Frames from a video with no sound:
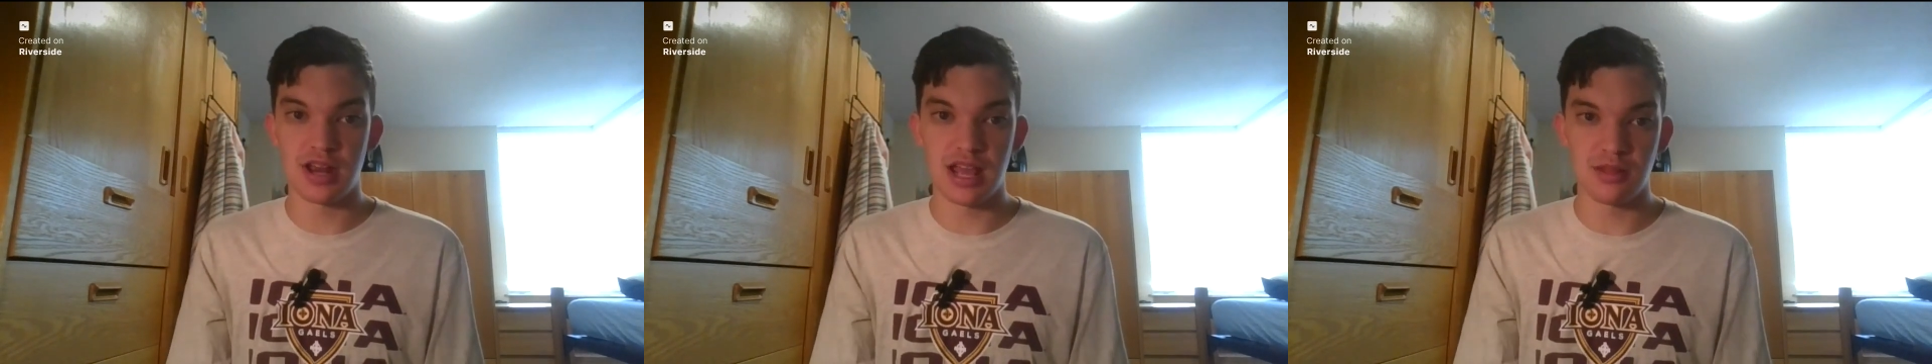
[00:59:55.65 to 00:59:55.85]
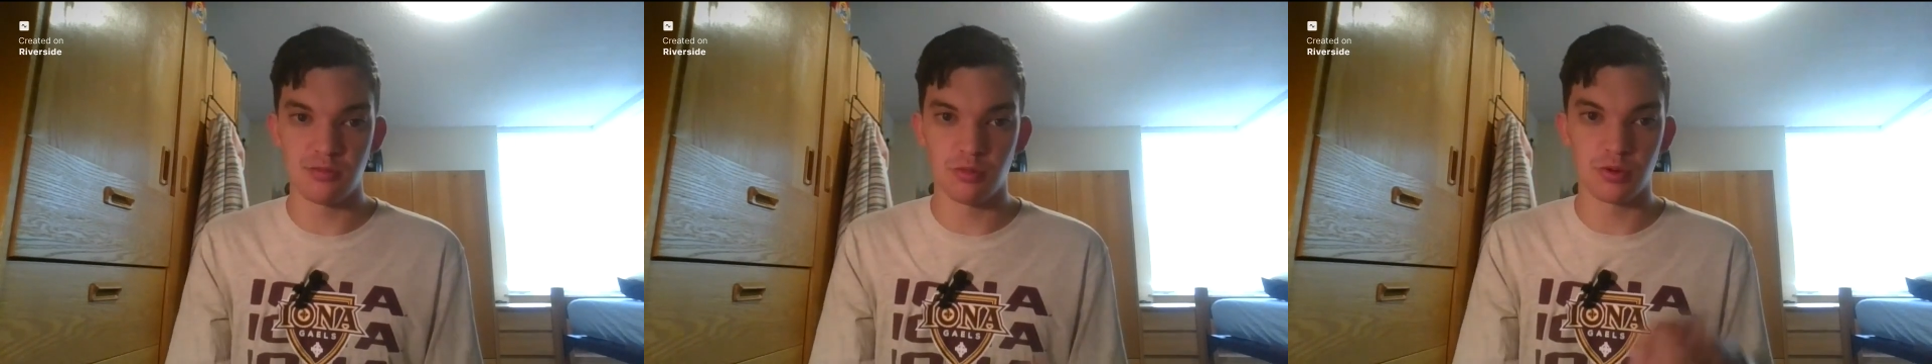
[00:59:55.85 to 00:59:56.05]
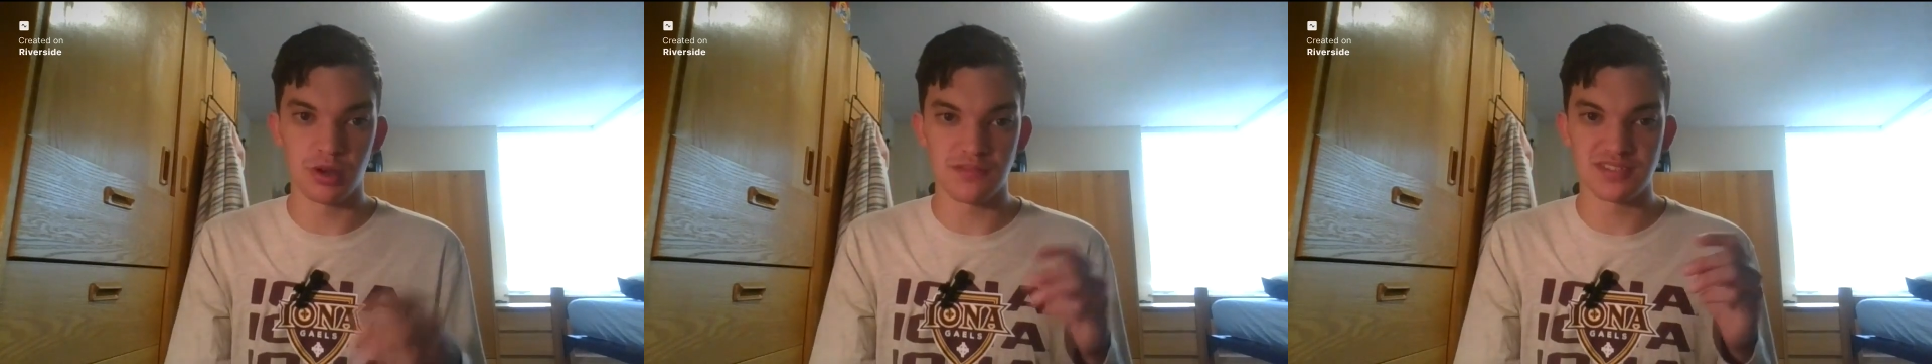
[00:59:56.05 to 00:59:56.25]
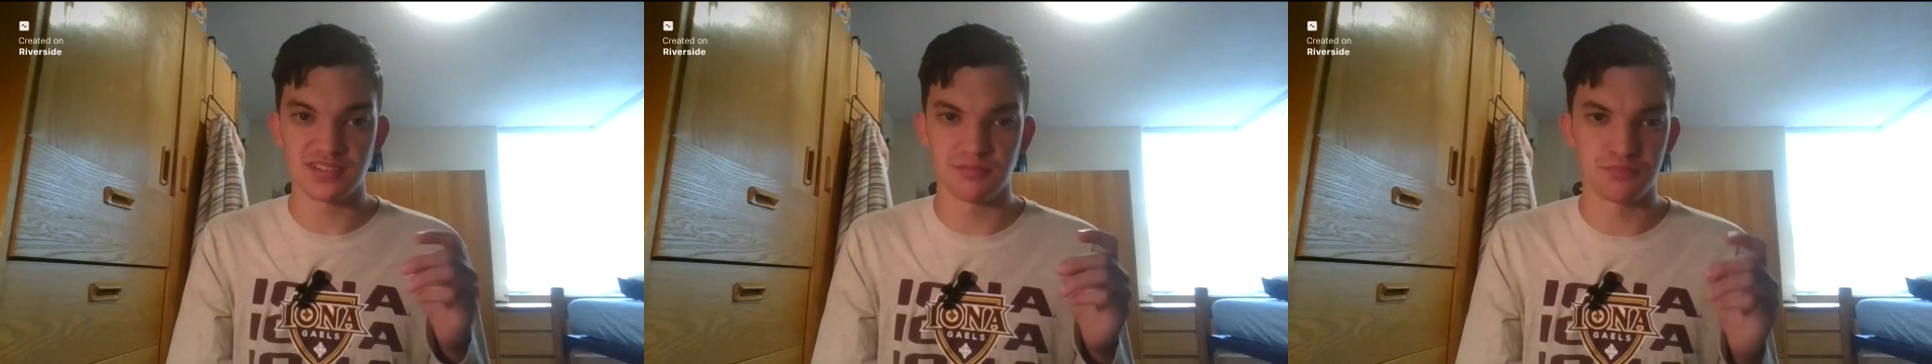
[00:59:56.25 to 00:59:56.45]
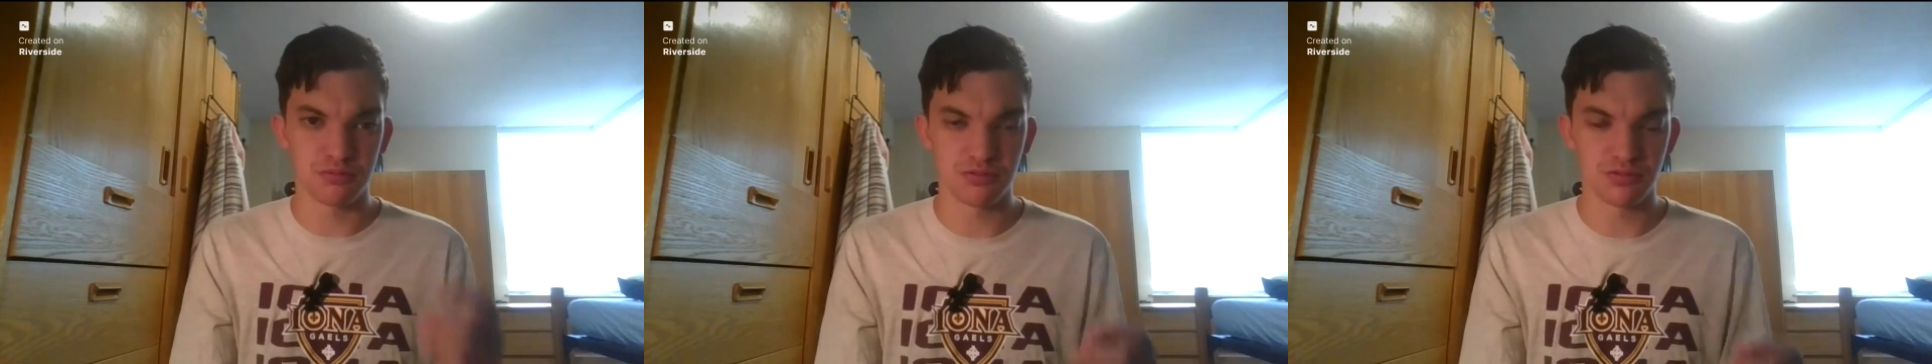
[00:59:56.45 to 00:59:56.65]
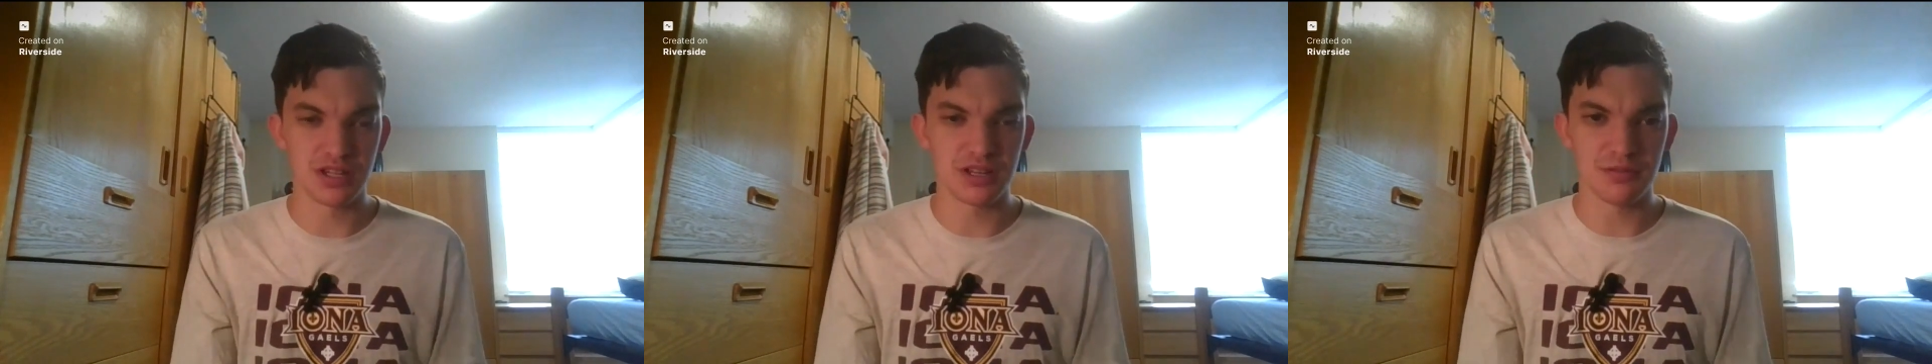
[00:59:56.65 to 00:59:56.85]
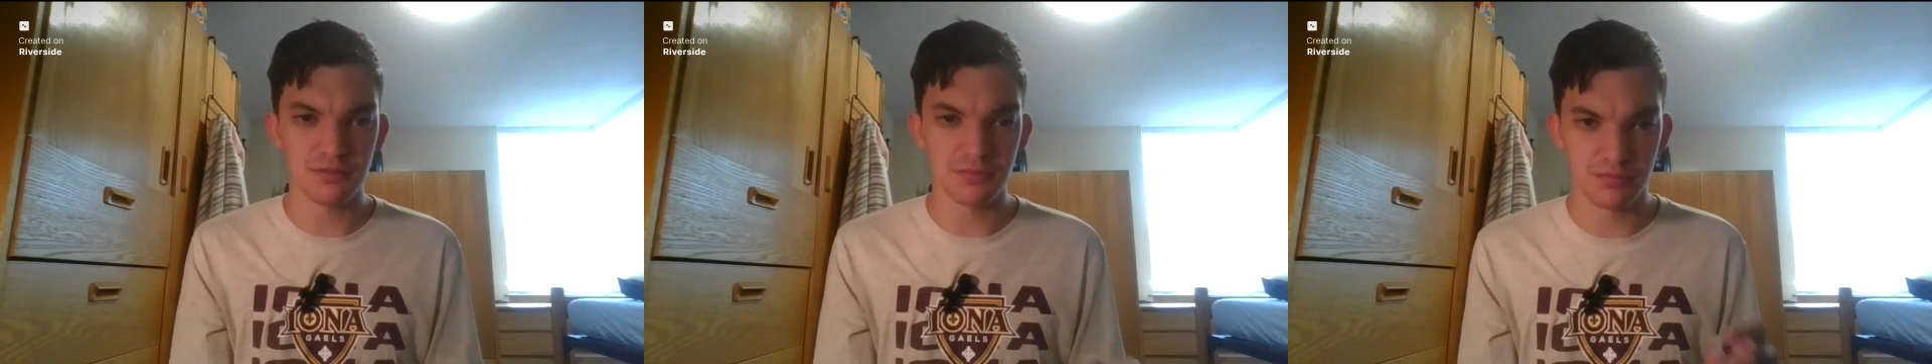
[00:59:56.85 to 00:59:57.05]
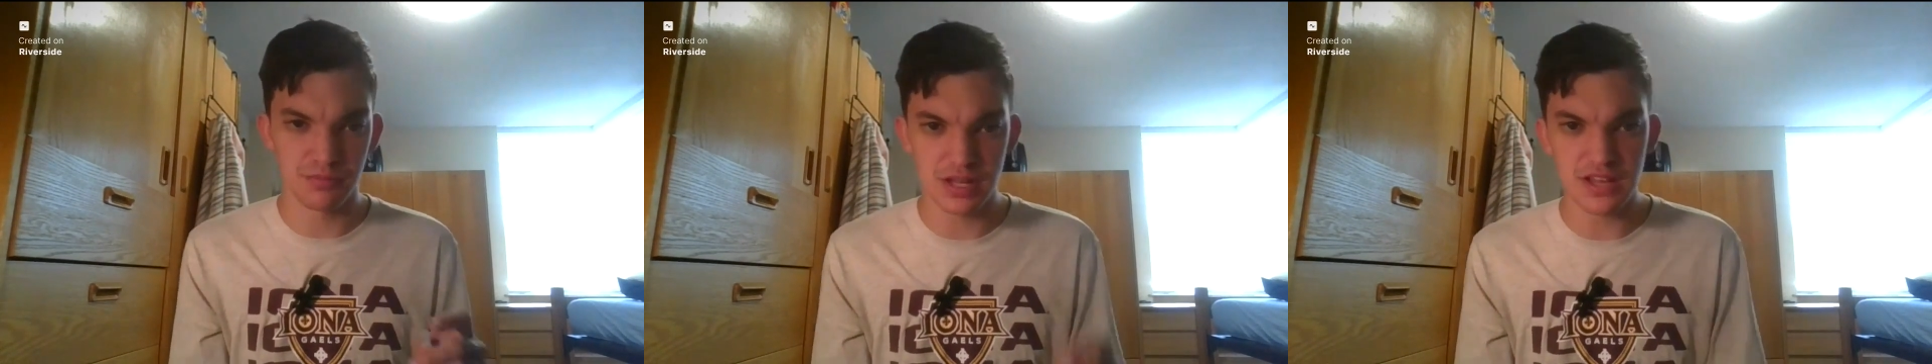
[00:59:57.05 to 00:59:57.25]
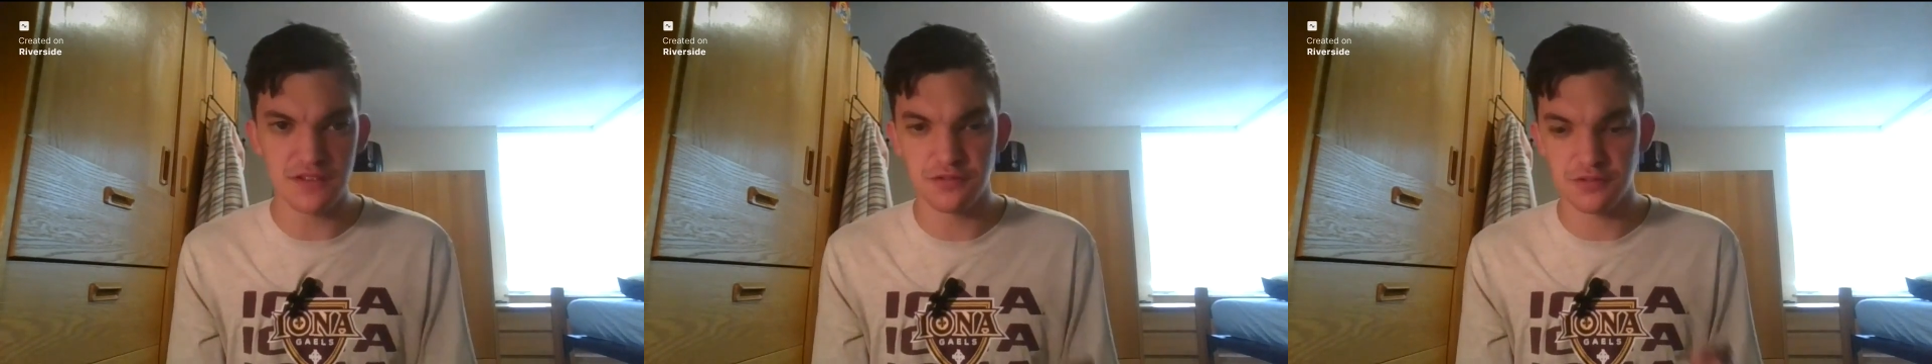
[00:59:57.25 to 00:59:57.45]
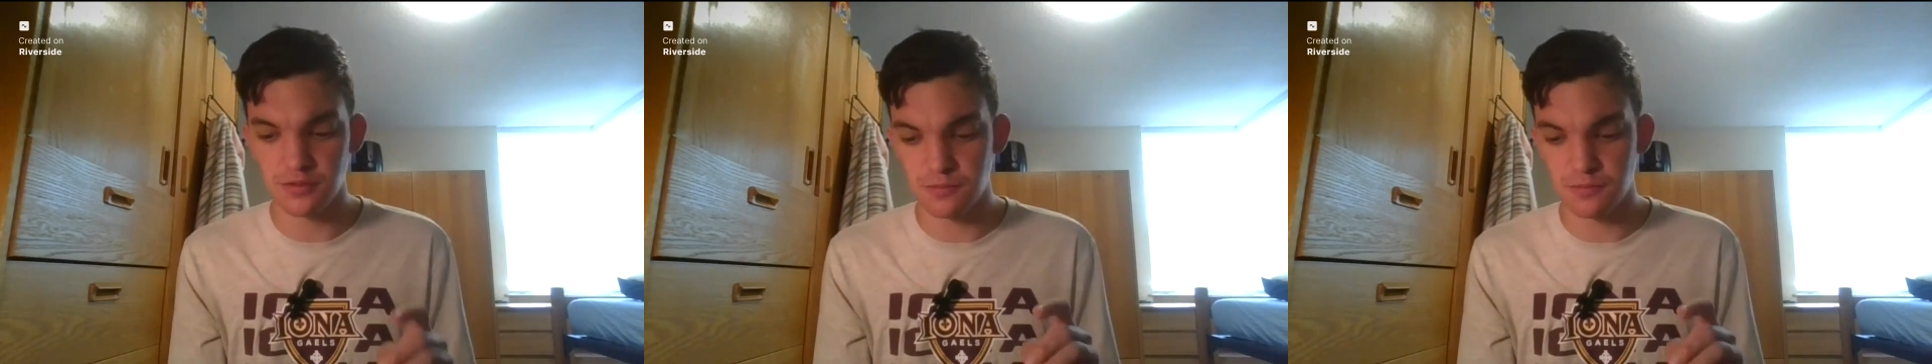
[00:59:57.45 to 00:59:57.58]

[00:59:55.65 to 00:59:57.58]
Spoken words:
and we'll give some brief